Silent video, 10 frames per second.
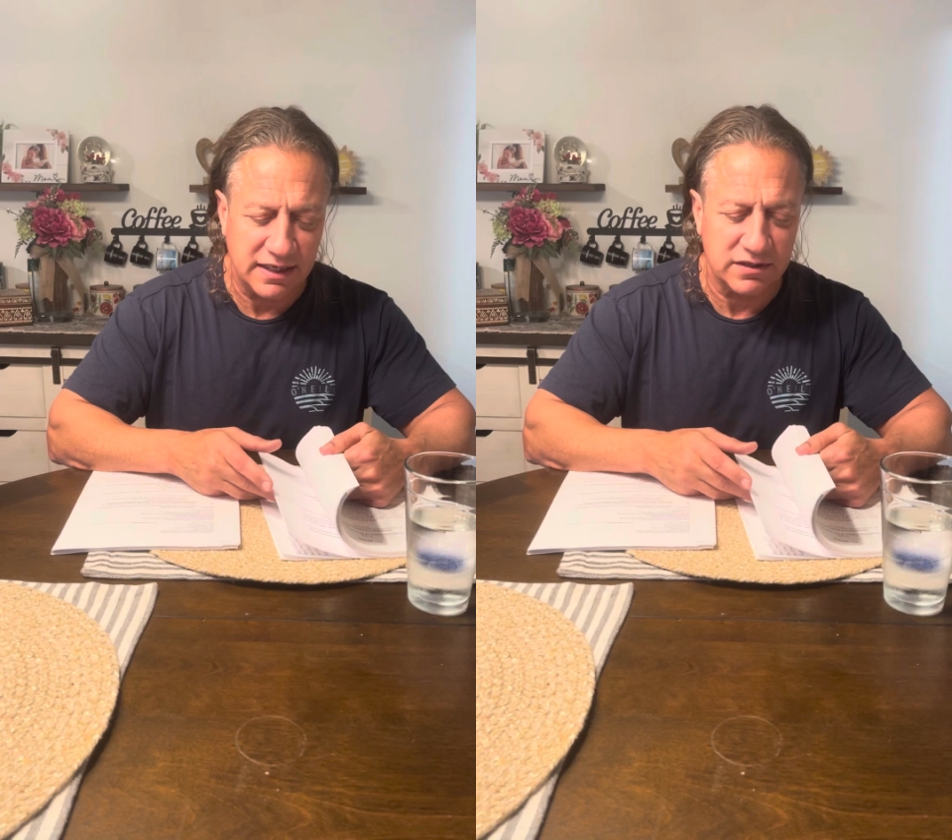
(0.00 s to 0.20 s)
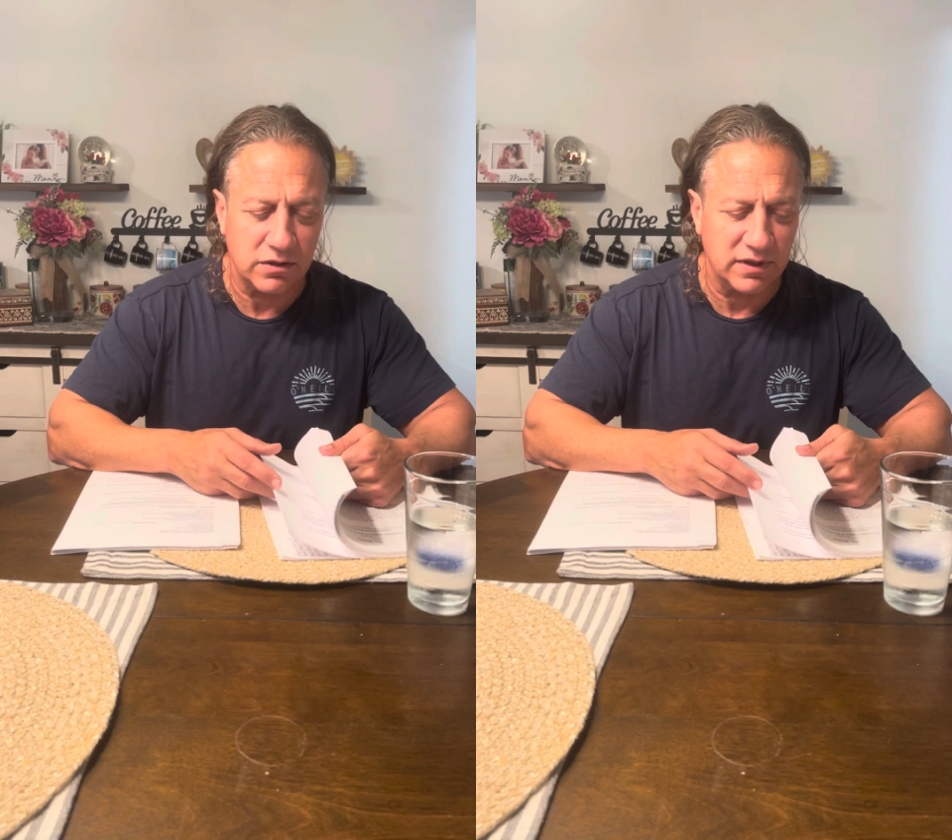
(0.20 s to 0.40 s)

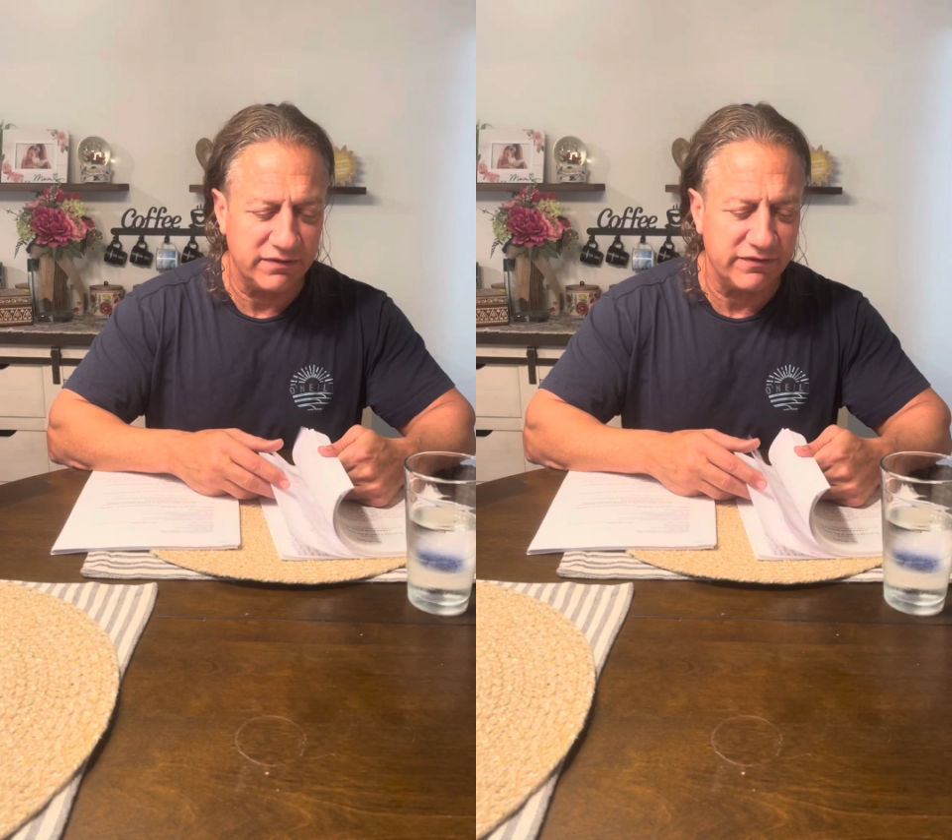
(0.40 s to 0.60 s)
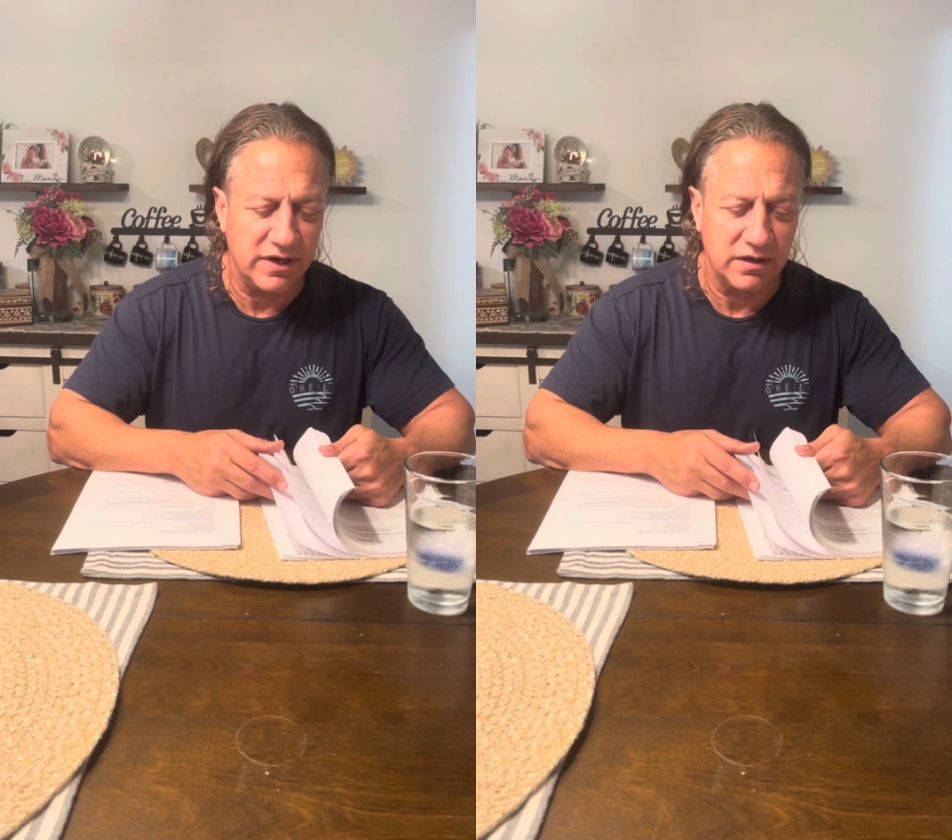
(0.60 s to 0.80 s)
it's only
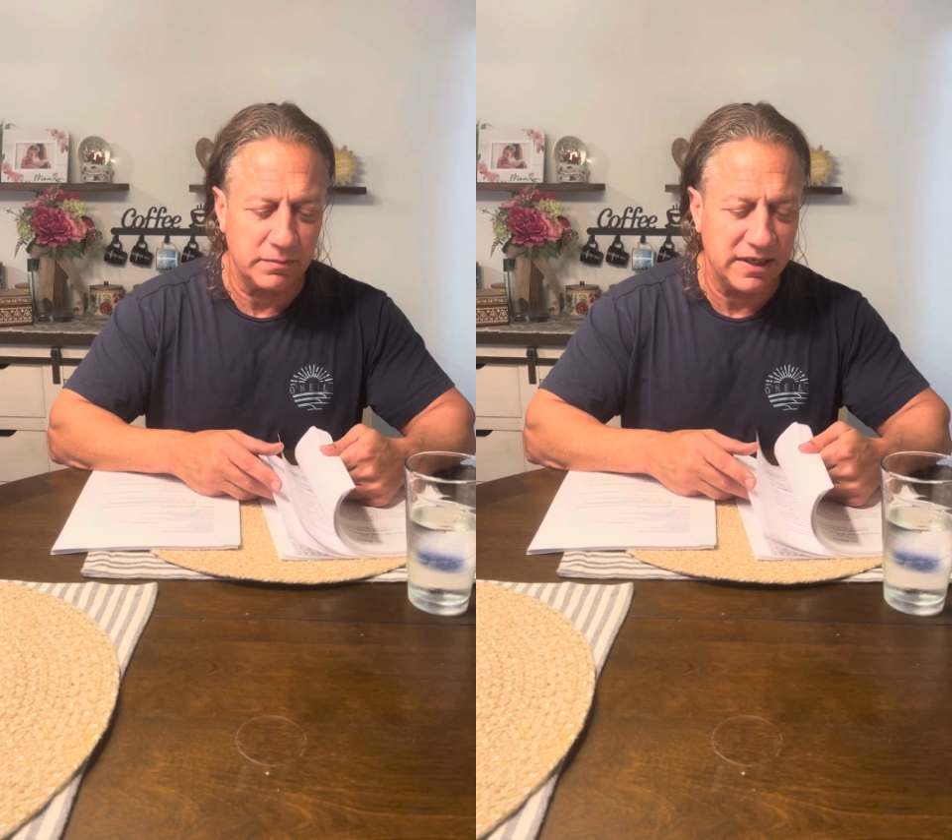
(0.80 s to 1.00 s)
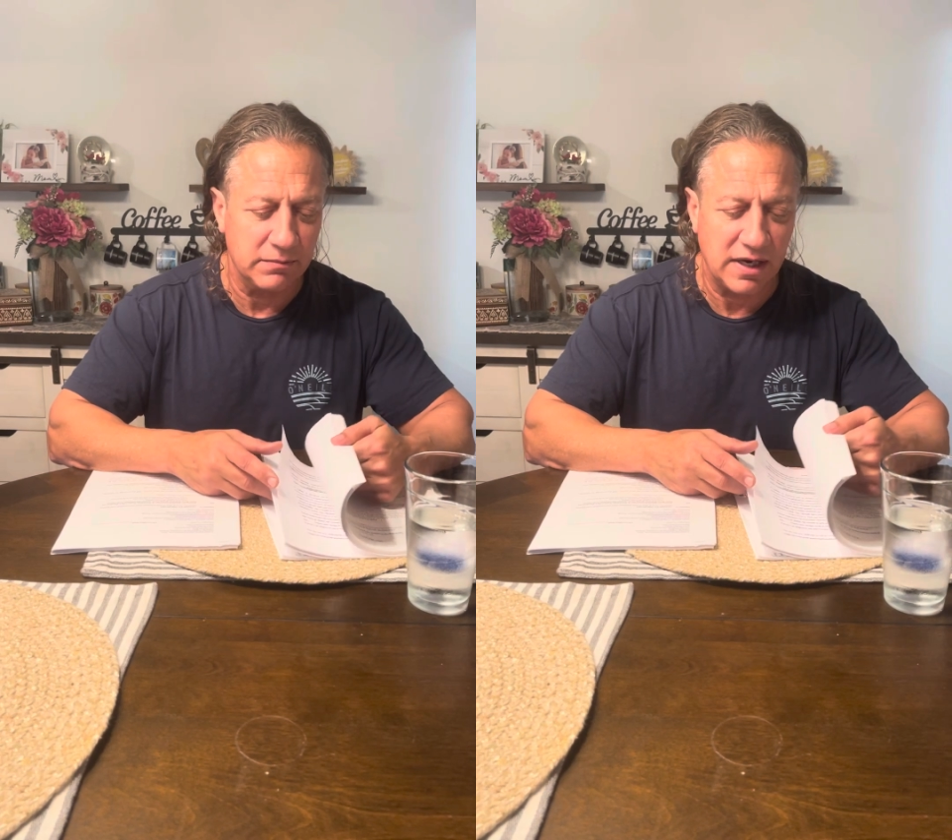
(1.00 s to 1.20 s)
fair to
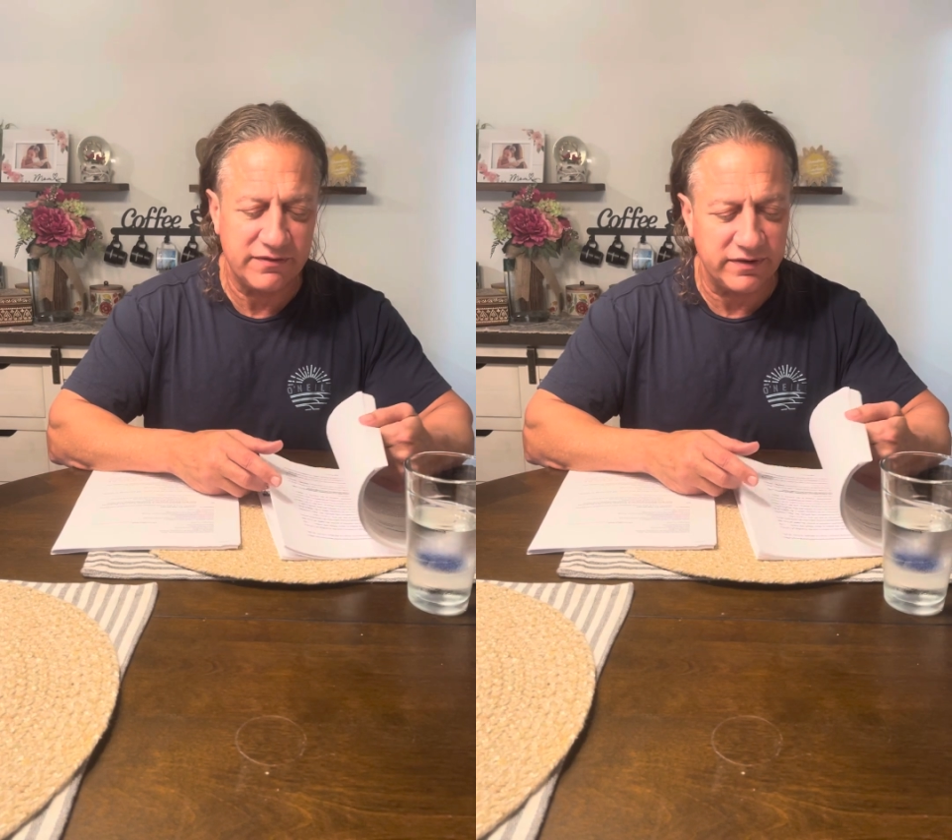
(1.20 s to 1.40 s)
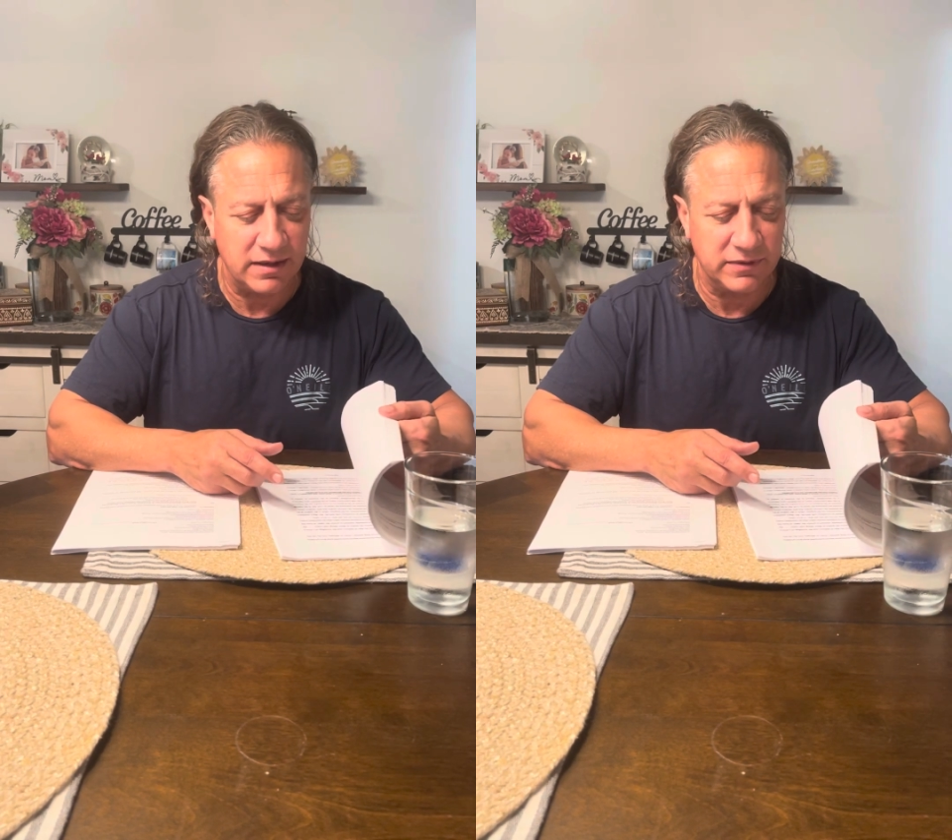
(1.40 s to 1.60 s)
me and my
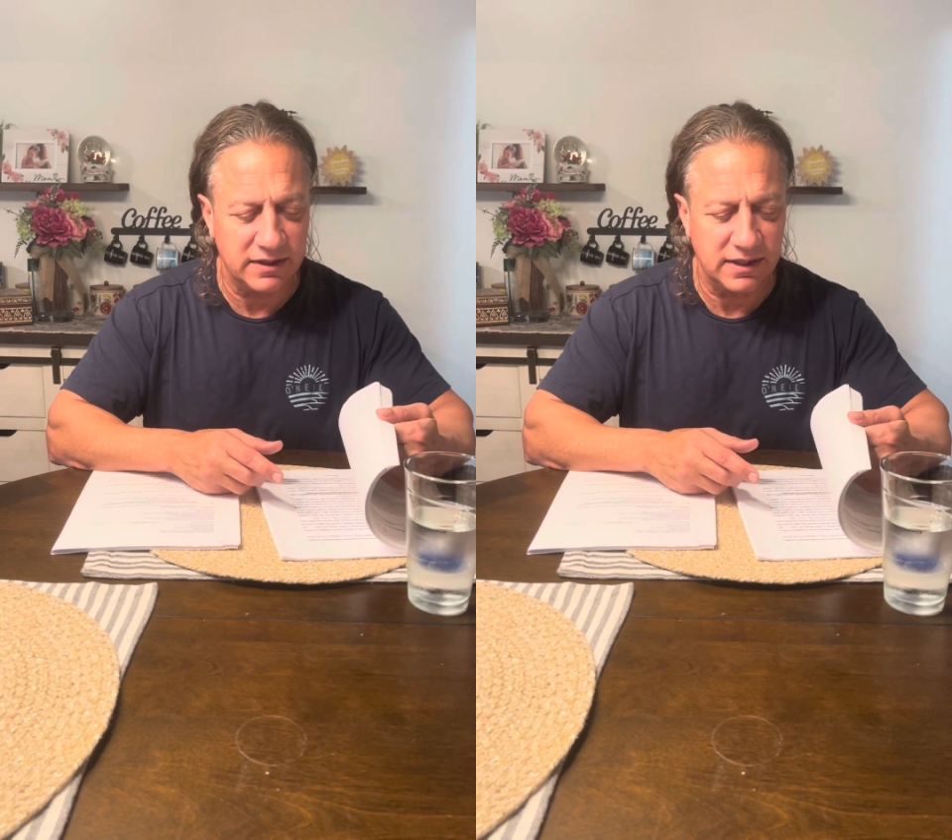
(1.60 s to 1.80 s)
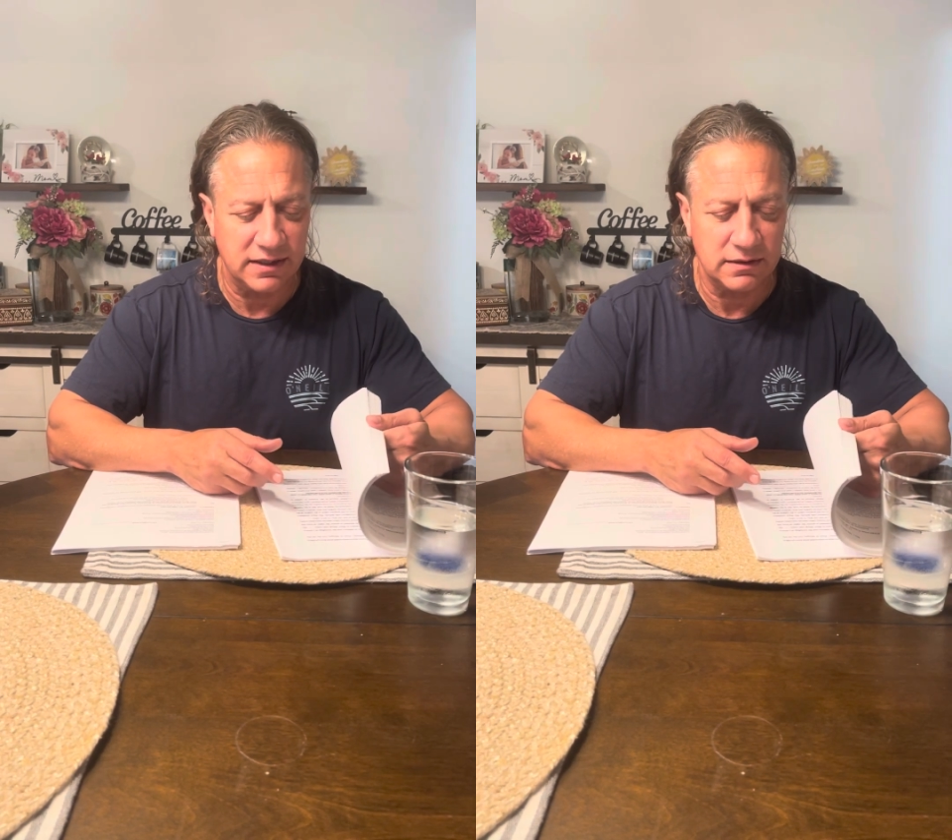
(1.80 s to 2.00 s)
family
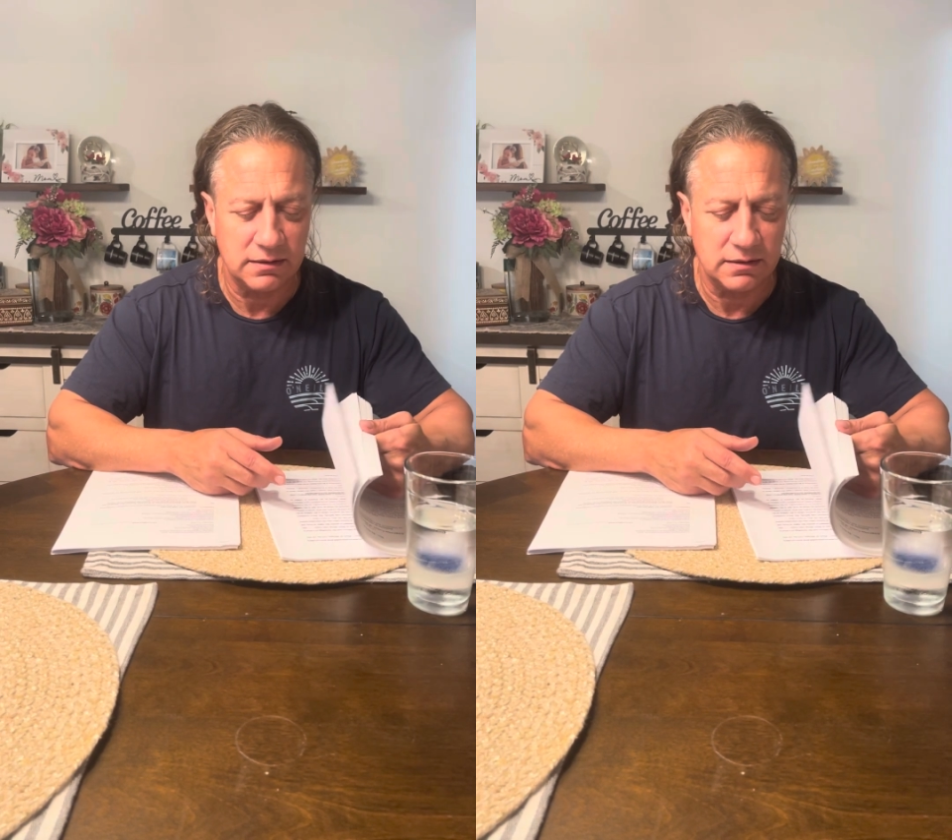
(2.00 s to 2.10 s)
that